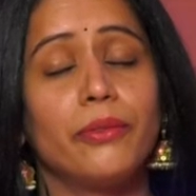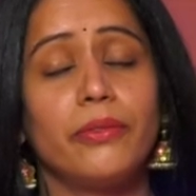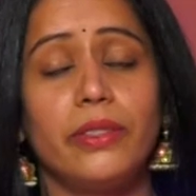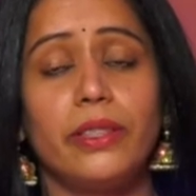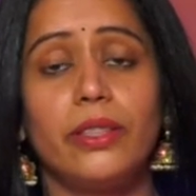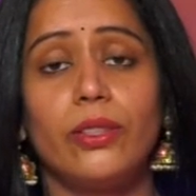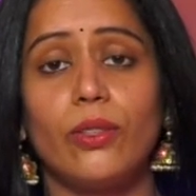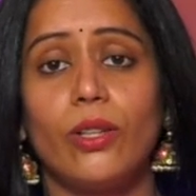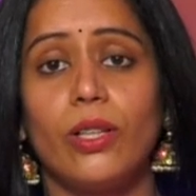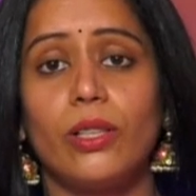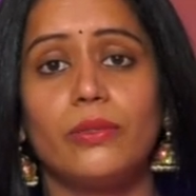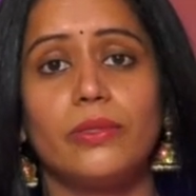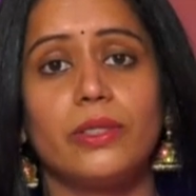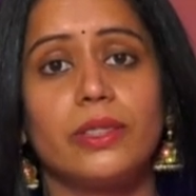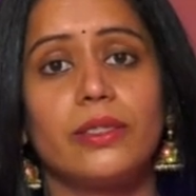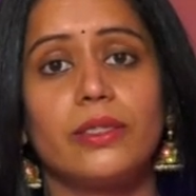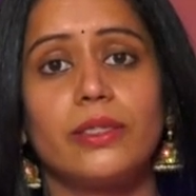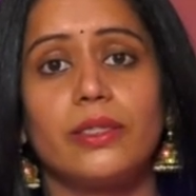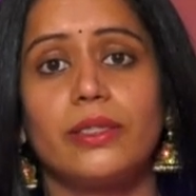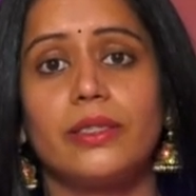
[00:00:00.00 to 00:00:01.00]
we all
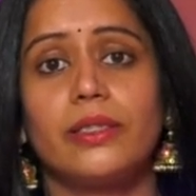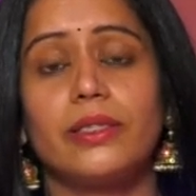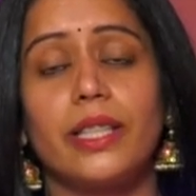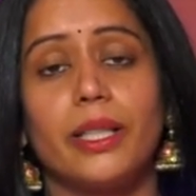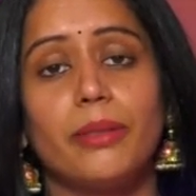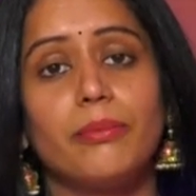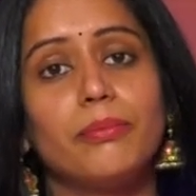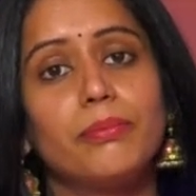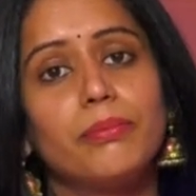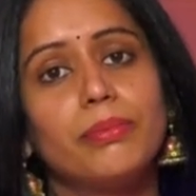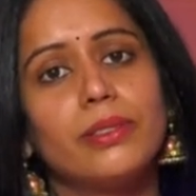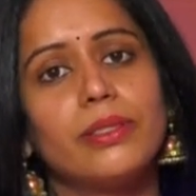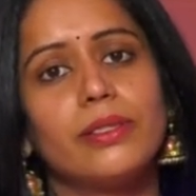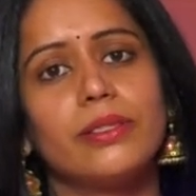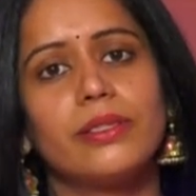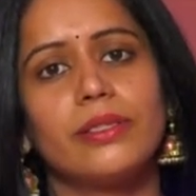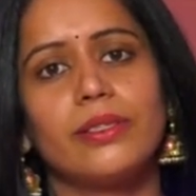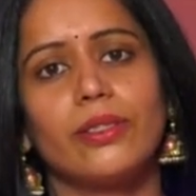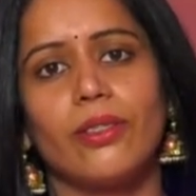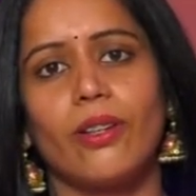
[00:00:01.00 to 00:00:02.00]
visited
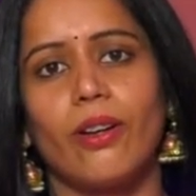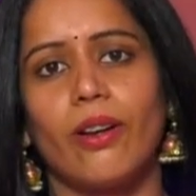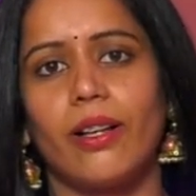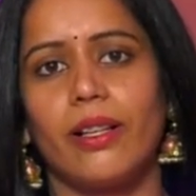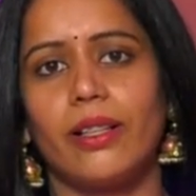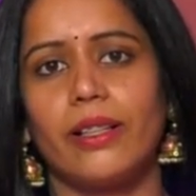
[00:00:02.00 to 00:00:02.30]
temples and all,